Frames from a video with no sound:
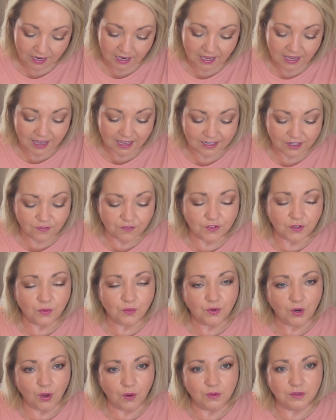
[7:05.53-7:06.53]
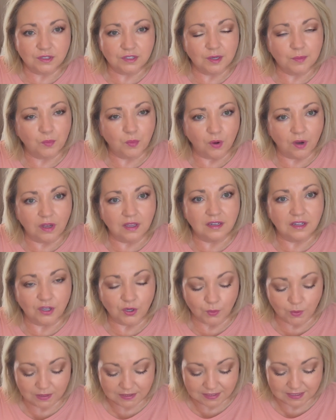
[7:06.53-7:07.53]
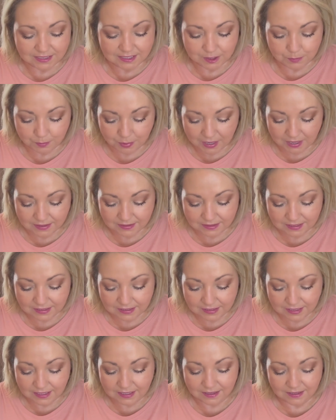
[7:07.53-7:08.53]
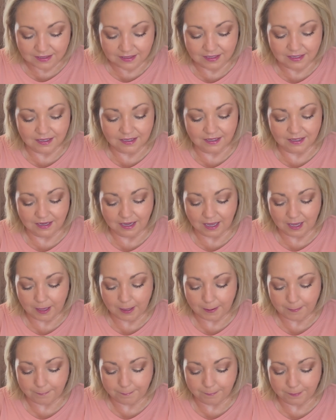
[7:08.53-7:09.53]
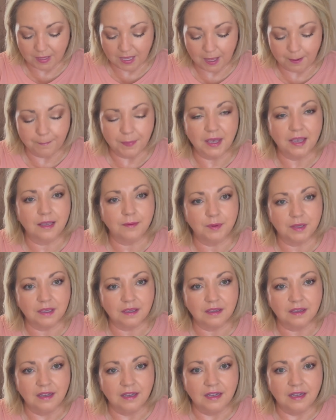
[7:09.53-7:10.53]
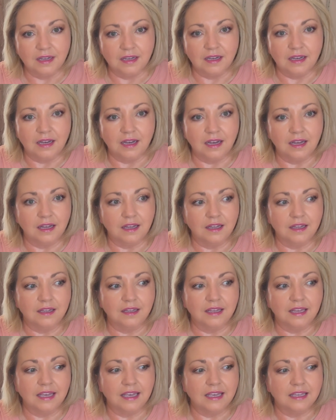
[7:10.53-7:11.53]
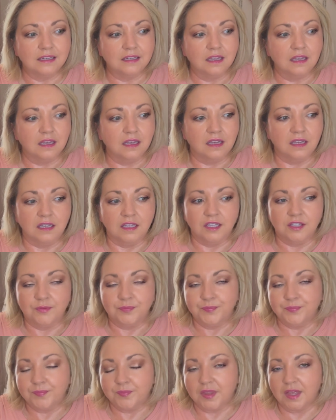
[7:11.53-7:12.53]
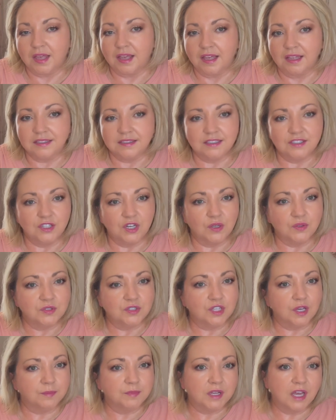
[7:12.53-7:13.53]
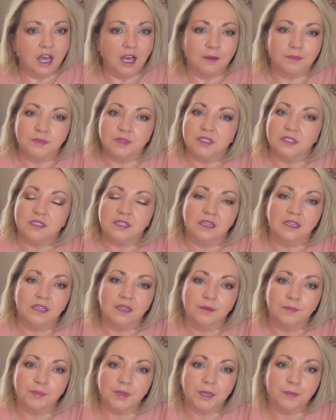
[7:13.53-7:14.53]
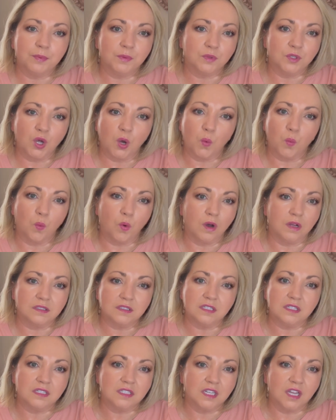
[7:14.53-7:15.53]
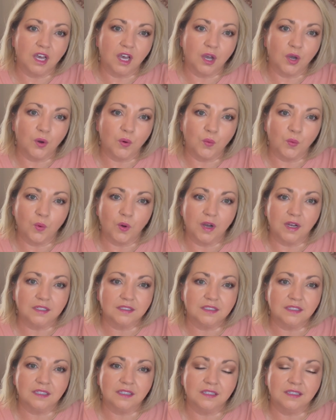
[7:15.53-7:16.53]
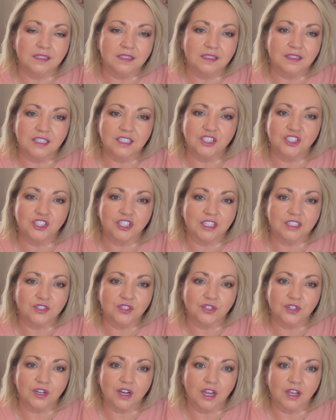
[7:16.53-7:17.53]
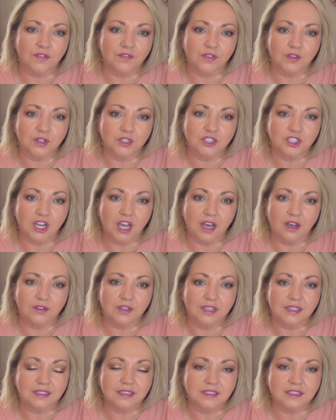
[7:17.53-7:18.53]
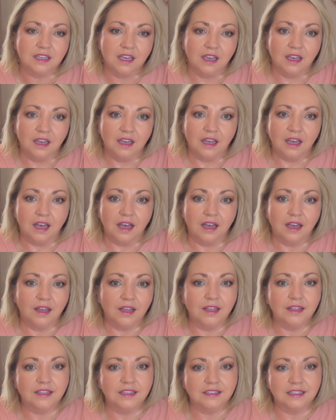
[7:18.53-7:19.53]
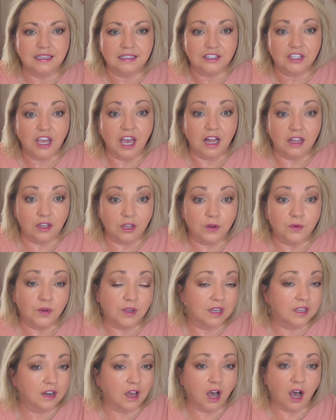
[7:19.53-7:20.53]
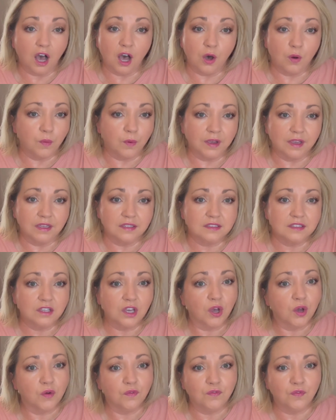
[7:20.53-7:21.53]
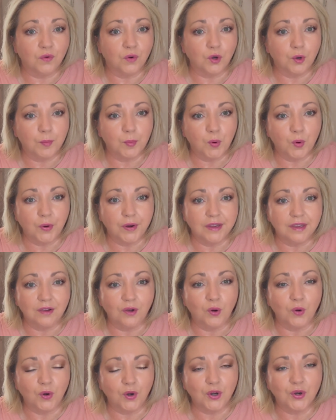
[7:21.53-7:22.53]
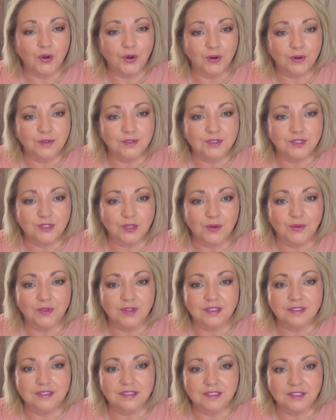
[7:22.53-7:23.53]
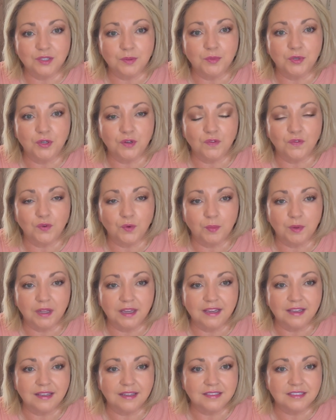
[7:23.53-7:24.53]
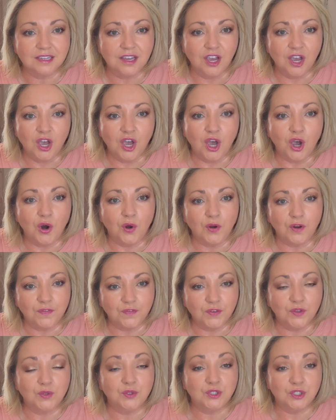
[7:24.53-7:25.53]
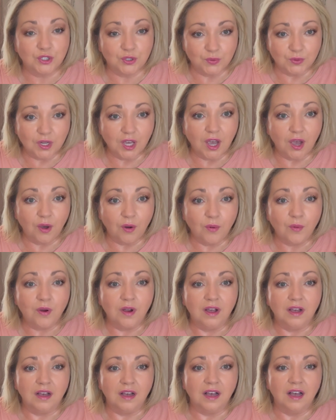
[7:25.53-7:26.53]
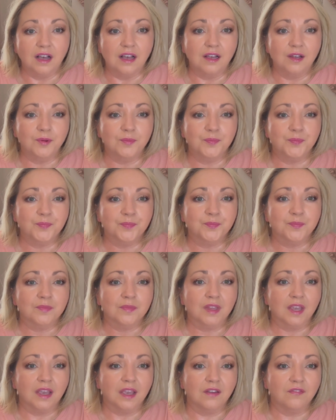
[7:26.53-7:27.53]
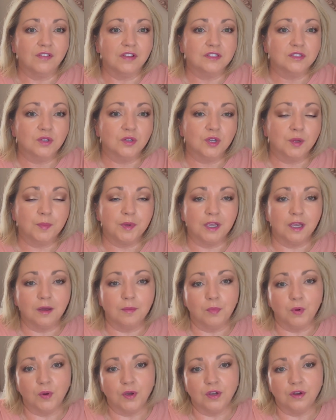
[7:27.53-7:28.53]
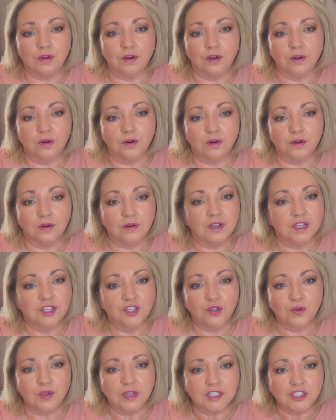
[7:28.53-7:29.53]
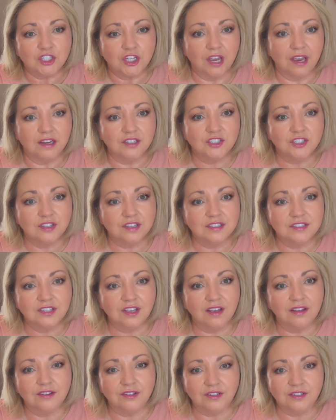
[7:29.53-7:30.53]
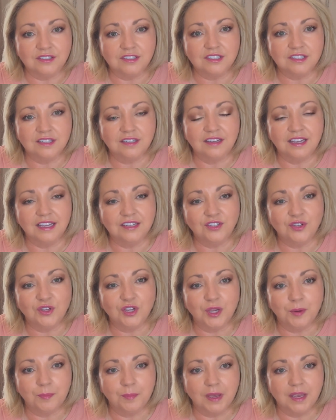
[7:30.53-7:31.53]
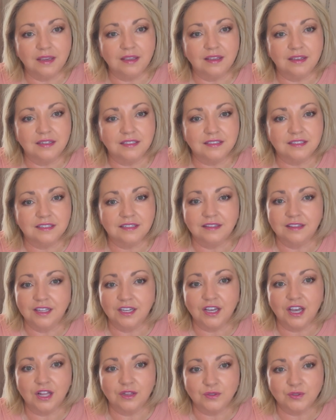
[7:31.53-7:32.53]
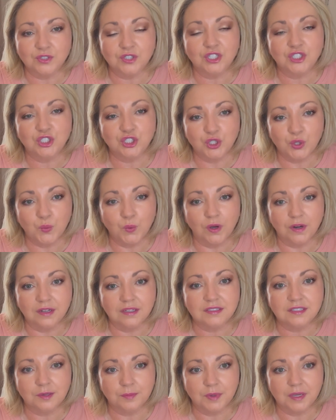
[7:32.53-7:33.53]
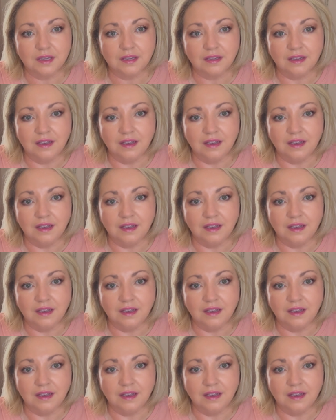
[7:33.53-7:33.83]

And if you know someone who is expecting a baby, and as you know, sometimes people don't want to know what the gender of their child is, and yellow can always go for a boy or a girl, so this is a beautiful blanket. Or if you do know if it's going to be a boy or a girl, you can change these colors and you can make it the colors that you want it to be.